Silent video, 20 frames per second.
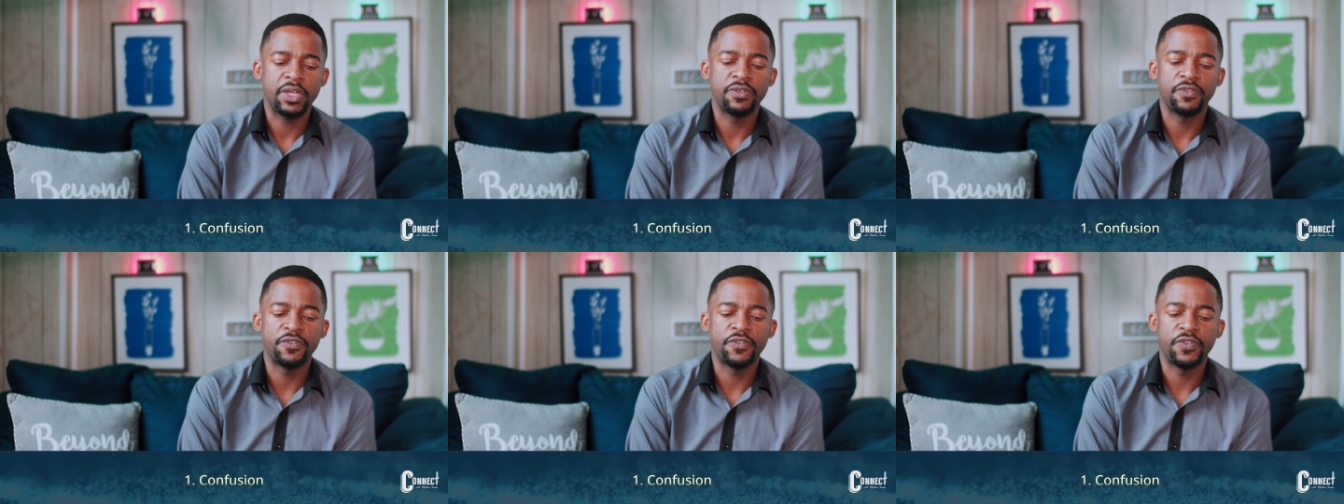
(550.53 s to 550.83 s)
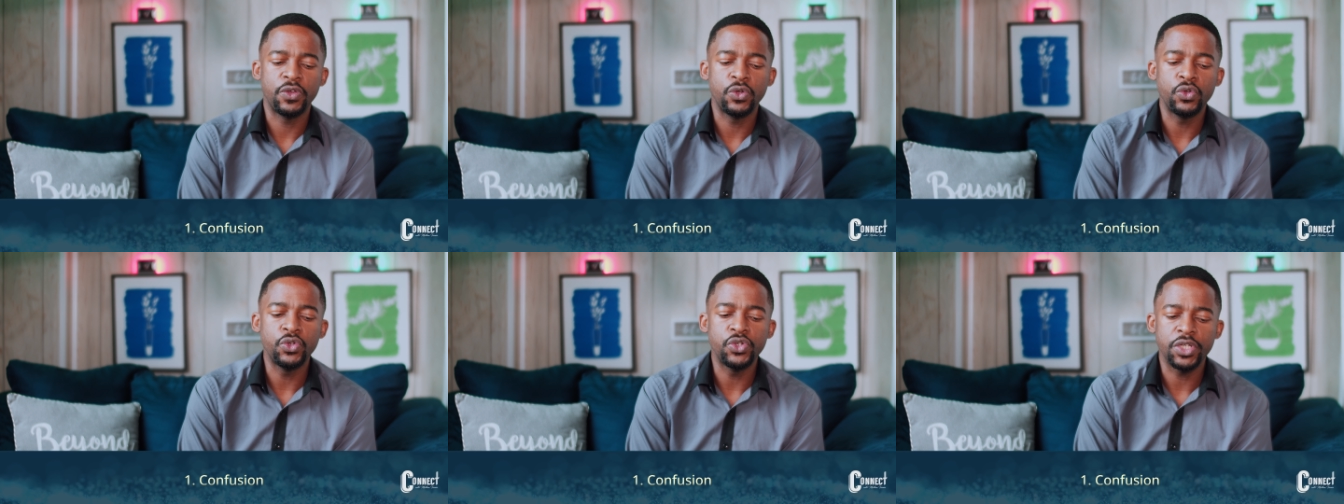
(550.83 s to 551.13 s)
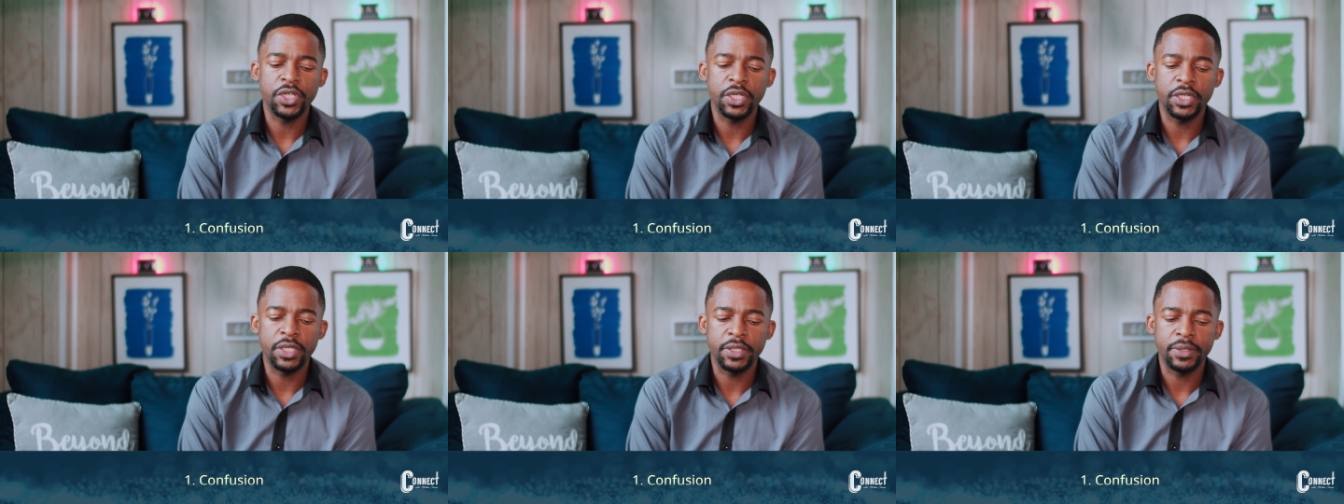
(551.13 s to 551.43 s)

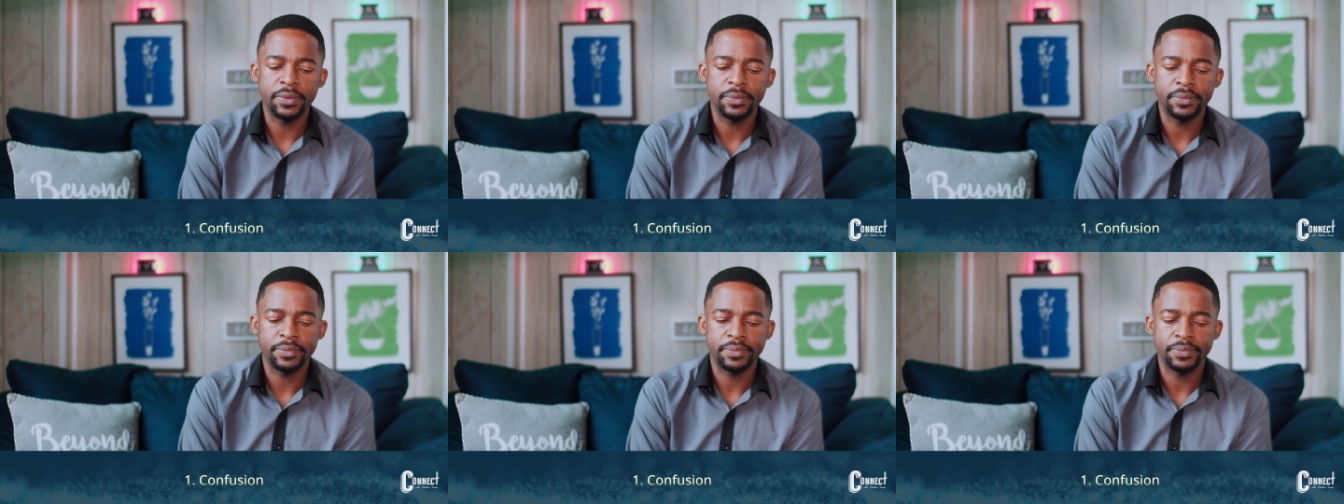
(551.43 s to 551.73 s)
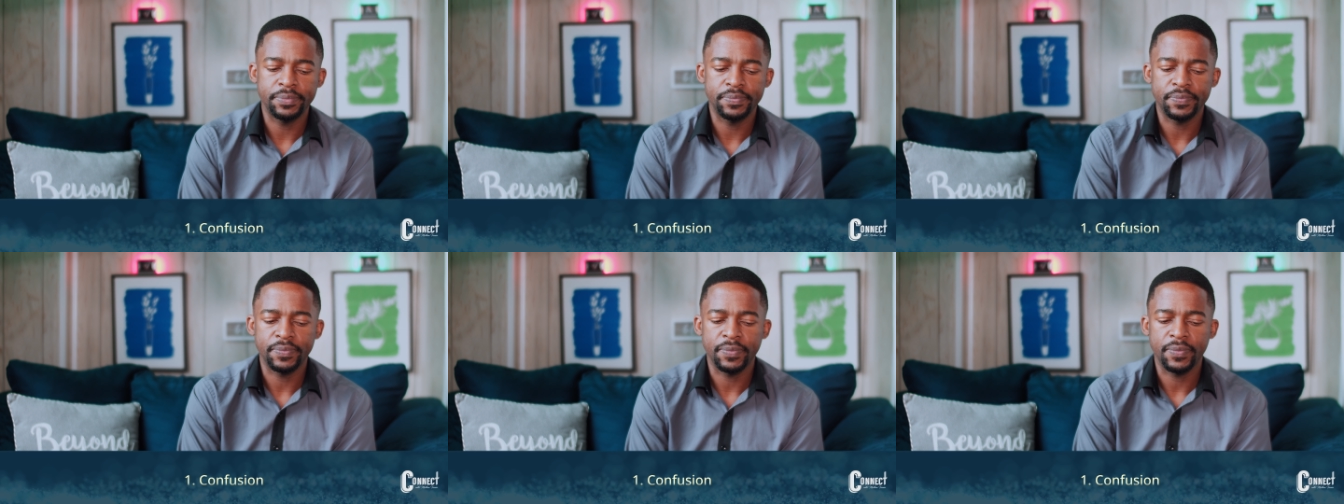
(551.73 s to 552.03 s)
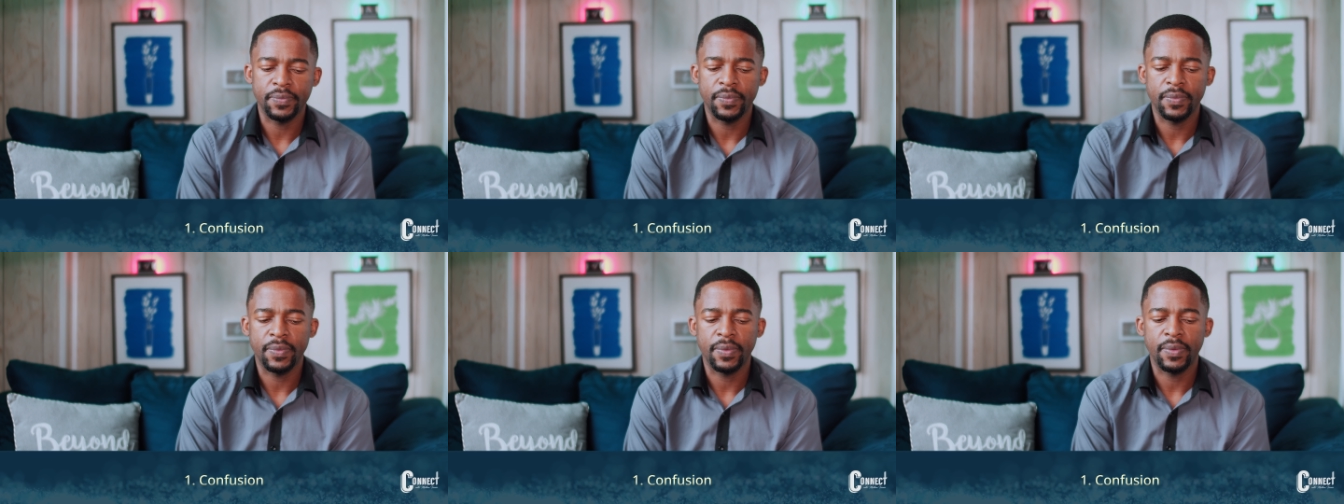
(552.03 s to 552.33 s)
confusion
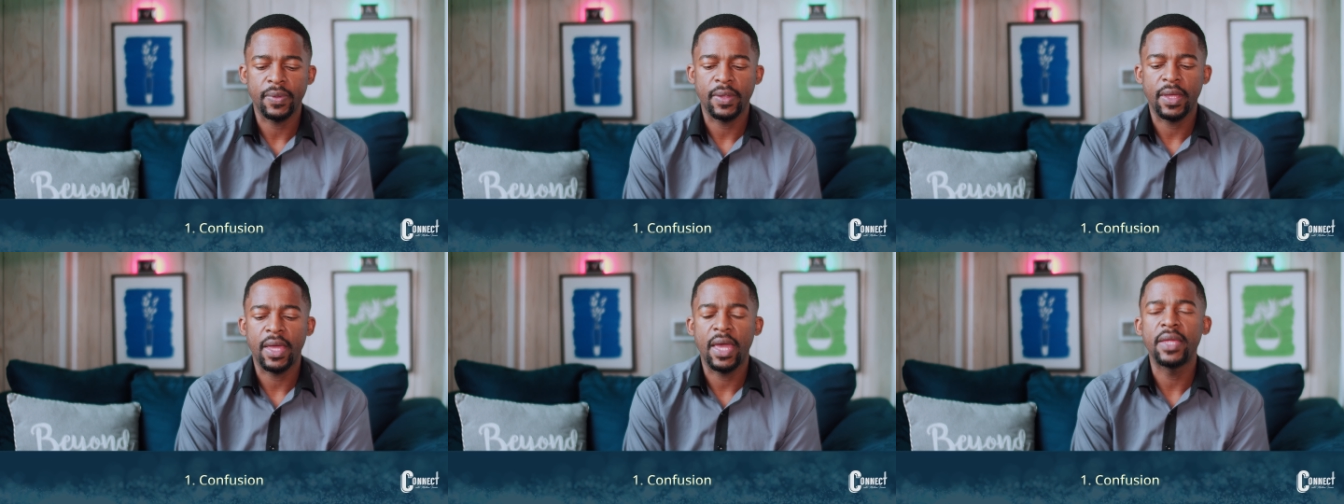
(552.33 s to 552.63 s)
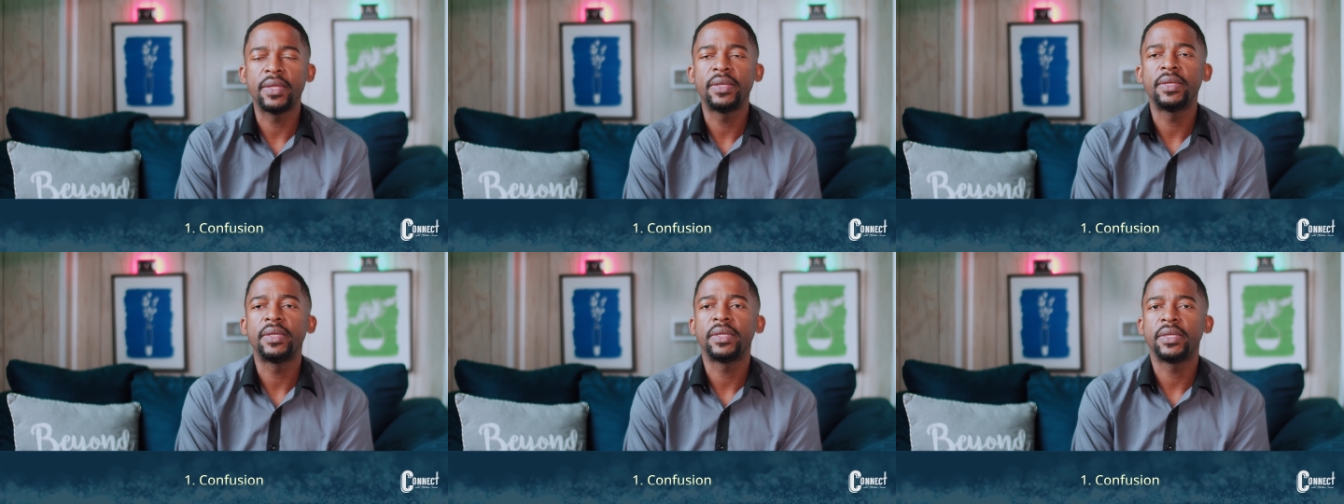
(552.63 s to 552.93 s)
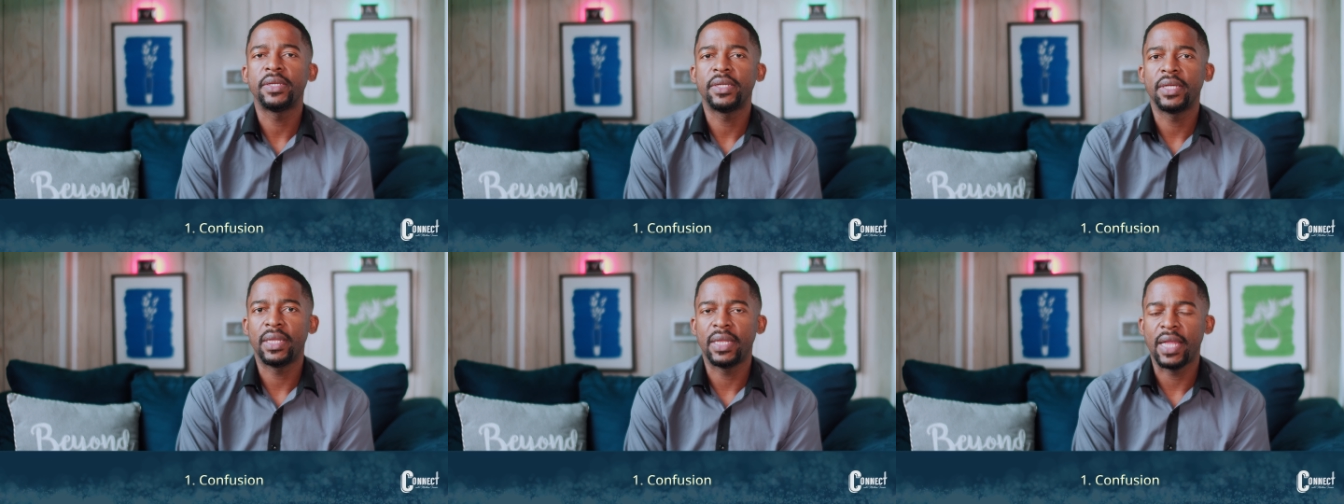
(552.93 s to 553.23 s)

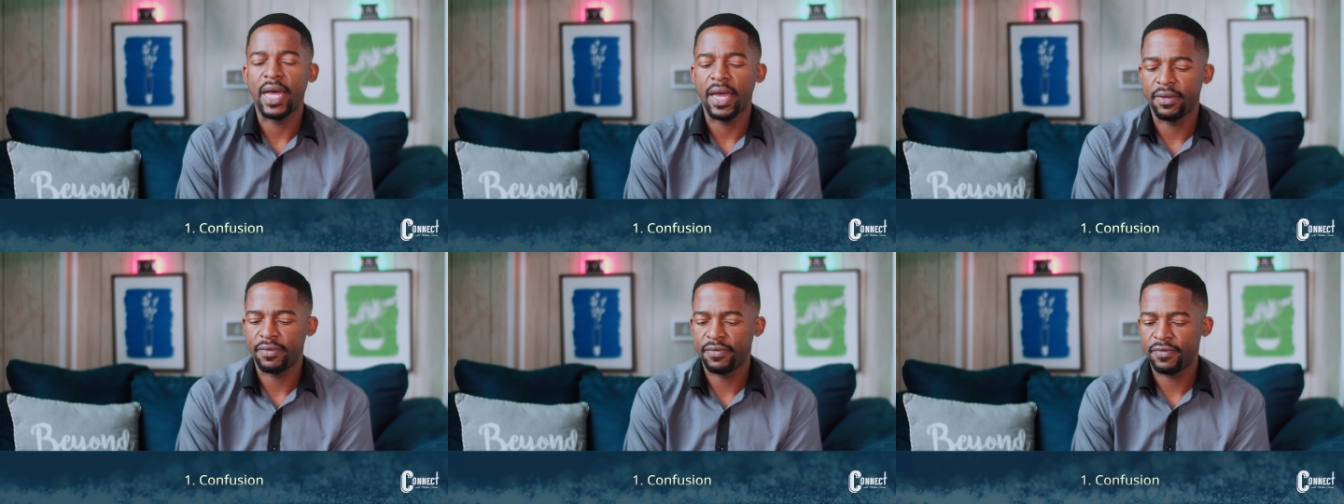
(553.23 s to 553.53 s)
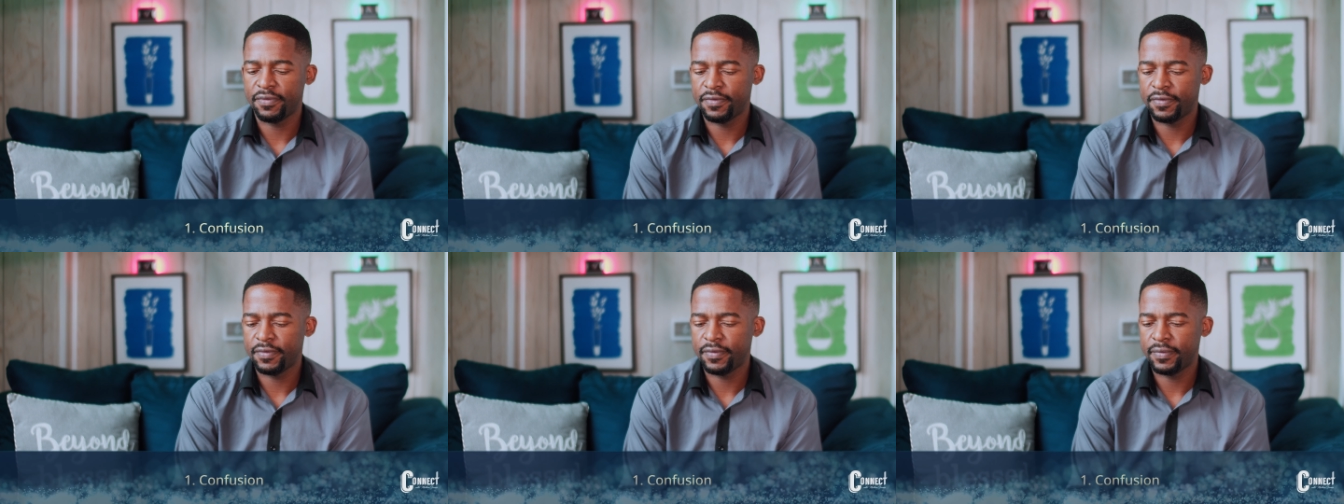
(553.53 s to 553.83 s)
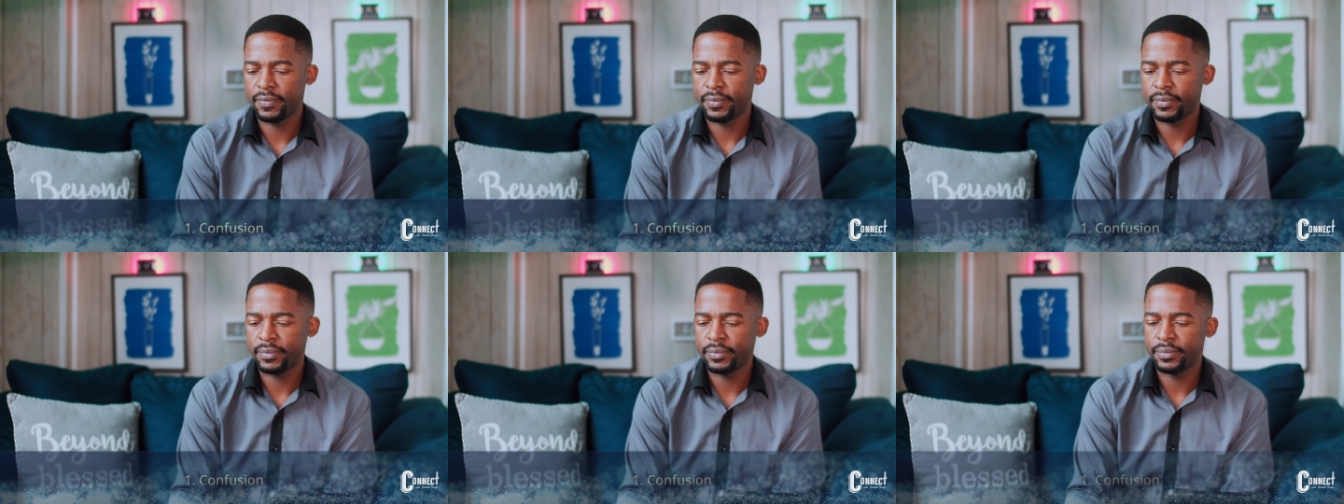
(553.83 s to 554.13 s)
in your
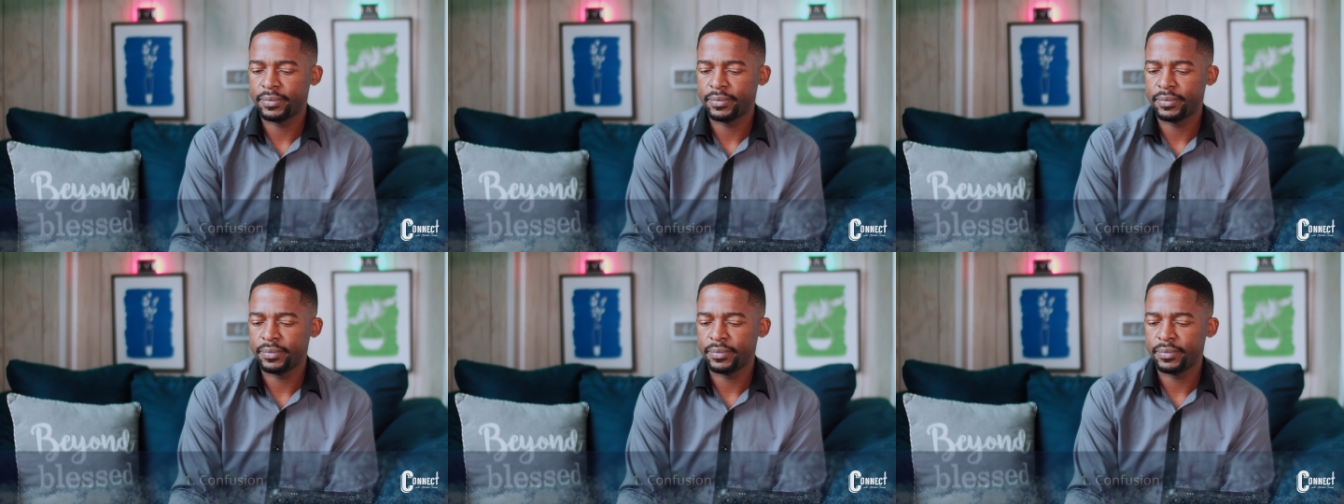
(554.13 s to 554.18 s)
life